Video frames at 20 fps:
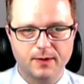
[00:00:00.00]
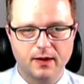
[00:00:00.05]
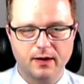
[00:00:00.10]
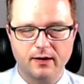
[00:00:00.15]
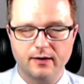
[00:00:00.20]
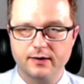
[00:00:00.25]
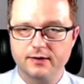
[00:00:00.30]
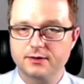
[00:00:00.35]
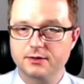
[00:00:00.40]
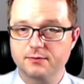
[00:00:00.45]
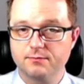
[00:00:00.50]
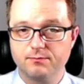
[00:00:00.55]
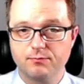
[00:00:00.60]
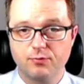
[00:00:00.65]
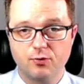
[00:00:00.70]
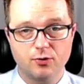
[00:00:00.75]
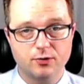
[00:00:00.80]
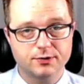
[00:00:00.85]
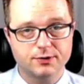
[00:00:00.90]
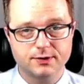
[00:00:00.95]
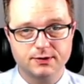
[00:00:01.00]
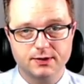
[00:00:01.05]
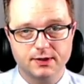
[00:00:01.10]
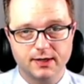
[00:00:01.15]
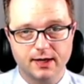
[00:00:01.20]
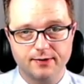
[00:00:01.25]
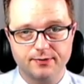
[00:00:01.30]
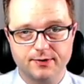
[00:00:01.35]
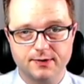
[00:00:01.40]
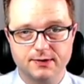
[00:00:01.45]
It's important to
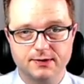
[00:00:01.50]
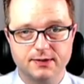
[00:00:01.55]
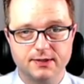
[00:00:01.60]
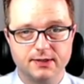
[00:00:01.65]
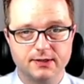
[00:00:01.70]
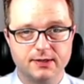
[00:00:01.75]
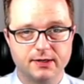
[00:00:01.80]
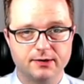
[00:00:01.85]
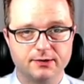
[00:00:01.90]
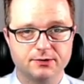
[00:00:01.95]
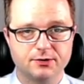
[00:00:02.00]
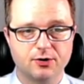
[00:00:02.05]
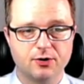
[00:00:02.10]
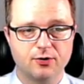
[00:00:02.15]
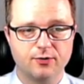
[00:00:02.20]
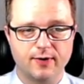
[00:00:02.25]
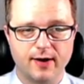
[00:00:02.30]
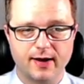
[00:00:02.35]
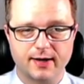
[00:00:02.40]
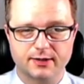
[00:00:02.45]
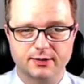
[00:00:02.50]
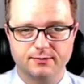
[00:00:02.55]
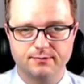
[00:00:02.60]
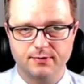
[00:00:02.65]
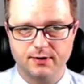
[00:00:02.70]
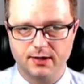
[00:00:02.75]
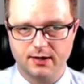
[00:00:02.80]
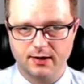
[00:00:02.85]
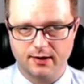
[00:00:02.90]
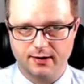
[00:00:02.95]
get these details correct
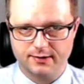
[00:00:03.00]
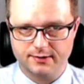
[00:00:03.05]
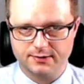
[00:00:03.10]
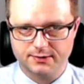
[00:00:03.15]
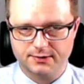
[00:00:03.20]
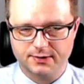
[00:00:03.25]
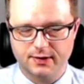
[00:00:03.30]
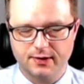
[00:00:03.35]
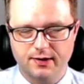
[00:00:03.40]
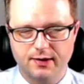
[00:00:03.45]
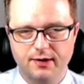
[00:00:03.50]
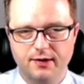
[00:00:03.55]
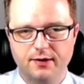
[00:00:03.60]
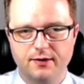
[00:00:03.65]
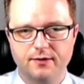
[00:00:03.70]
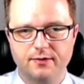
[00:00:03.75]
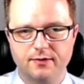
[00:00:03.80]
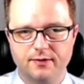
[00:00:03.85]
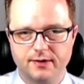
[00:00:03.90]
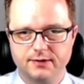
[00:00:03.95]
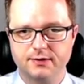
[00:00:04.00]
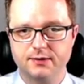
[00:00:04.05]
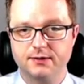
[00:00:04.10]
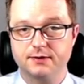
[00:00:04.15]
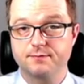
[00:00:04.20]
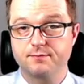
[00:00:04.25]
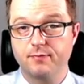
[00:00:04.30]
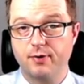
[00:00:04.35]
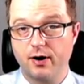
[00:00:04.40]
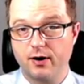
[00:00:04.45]
because this is
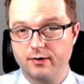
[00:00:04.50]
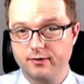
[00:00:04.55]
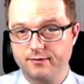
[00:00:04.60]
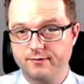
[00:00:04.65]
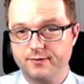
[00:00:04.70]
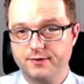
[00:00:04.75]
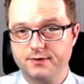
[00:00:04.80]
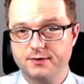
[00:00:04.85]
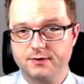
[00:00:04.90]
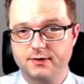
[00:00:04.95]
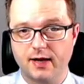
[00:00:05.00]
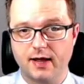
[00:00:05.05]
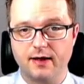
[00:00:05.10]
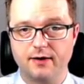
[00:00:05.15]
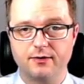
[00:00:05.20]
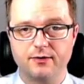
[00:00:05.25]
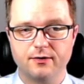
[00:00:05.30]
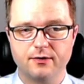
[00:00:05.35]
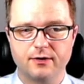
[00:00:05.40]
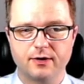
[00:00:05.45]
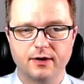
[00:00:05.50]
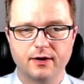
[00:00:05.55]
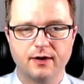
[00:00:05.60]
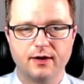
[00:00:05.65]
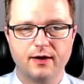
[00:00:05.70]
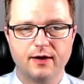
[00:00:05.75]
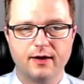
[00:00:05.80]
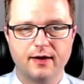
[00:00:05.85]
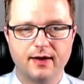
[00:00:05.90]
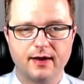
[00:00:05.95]
part of the standard,
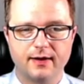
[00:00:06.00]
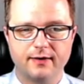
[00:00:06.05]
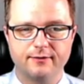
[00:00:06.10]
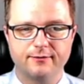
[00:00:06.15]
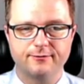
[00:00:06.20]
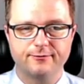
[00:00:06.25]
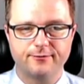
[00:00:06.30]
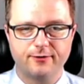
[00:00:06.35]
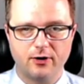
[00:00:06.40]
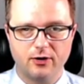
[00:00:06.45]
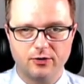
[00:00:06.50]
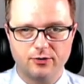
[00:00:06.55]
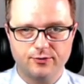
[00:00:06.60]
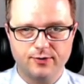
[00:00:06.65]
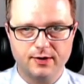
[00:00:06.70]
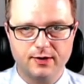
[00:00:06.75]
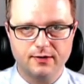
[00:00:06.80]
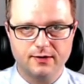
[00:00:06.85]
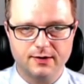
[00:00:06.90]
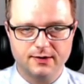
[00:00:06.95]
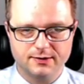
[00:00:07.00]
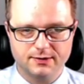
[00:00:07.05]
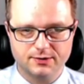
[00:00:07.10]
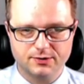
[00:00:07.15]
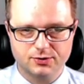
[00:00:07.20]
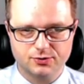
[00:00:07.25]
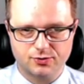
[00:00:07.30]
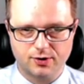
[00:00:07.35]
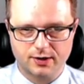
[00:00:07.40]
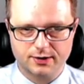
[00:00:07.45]
and following these
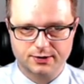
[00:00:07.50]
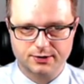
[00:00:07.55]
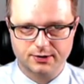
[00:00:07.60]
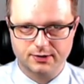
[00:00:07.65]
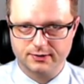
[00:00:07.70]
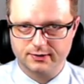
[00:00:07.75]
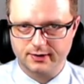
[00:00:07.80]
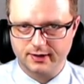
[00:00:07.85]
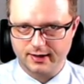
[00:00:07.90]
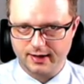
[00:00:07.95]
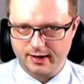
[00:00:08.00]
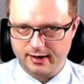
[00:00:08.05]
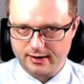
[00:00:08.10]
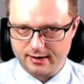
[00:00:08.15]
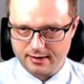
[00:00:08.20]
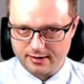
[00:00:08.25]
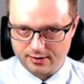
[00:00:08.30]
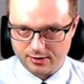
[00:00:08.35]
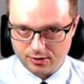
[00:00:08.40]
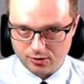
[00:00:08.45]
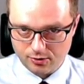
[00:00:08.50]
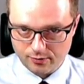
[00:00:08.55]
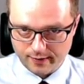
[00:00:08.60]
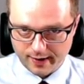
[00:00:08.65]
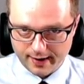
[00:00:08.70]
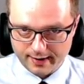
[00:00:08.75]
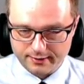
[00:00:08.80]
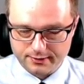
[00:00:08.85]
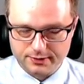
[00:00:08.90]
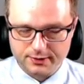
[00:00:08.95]
instructions and getting it
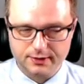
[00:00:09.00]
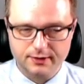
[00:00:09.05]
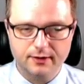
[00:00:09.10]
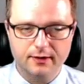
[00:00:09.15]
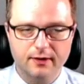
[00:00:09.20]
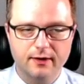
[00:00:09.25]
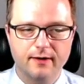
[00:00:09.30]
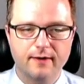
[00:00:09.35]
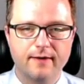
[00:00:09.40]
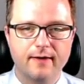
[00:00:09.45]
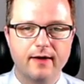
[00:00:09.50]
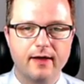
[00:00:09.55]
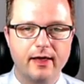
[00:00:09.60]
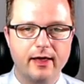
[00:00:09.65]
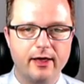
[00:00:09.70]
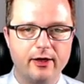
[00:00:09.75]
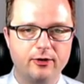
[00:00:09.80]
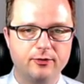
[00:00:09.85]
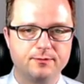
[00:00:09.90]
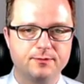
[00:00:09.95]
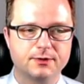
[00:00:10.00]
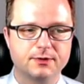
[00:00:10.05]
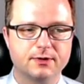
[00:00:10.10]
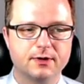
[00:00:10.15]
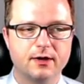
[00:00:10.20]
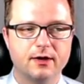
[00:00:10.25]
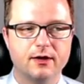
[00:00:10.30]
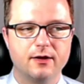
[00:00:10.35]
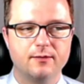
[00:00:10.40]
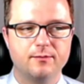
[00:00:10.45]
correct helps
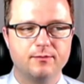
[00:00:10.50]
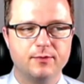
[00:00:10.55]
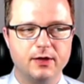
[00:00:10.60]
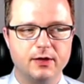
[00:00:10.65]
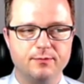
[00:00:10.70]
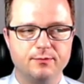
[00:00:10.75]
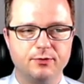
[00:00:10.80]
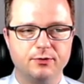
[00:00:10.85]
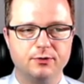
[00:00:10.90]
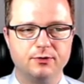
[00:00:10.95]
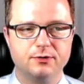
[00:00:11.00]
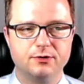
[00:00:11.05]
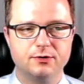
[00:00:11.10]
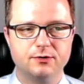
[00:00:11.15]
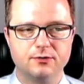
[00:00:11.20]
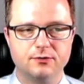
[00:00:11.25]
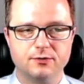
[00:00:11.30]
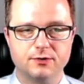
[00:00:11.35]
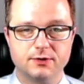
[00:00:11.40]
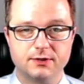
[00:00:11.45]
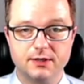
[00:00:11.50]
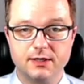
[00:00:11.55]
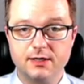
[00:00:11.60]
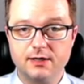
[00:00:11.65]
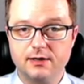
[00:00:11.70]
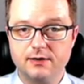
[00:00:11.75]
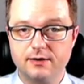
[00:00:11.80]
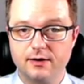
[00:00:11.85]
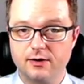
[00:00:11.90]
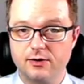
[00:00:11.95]
people to see
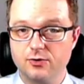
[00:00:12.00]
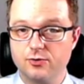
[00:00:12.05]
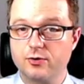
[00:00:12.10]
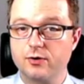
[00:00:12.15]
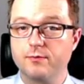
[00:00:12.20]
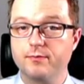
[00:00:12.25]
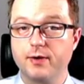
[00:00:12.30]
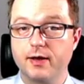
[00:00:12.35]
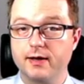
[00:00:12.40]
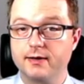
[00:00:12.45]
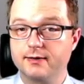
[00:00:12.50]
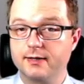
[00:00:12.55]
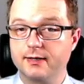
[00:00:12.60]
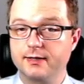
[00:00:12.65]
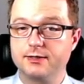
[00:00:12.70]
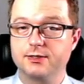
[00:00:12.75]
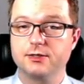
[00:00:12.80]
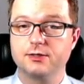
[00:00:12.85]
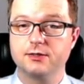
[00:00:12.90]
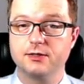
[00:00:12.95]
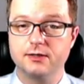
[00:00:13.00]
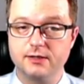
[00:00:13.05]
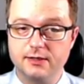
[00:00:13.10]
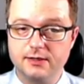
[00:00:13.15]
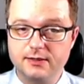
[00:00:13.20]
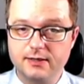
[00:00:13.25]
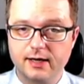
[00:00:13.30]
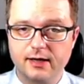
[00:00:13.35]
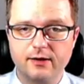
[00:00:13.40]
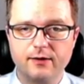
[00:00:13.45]
that you can pay attention to
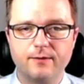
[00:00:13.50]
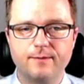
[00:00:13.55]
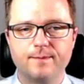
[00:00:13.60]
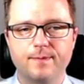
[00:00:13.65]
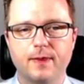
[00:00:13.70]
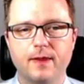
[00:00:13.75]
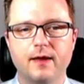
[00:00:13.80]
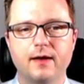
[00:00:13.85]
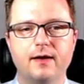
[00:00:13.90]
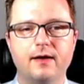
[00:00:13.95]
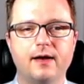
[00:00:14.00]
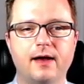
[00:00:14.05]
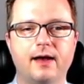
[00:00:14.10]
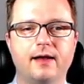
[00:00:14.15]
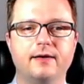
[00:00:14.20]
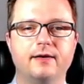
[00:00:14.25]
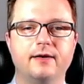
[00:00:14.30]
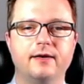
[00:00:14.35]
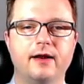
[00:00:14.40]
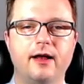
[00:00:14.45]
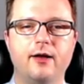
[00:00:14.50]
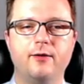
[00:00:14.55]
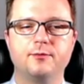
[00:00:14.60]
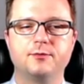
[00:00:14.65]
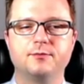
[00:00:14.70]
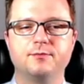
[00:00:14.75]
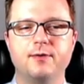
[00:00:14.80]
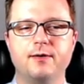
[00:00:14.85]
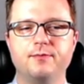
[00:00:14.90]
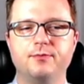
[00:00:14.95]
detail, and it helps
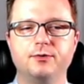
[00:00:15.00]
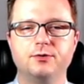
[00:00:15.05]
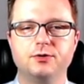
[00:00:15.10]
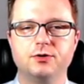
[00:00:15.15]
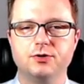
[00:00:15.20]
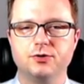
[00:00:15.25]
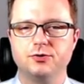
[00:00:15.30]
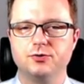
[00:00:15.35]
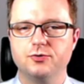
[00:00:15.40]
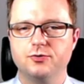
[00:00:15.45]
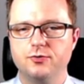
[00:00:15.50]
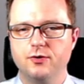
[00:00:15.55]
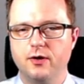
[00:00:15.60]
people to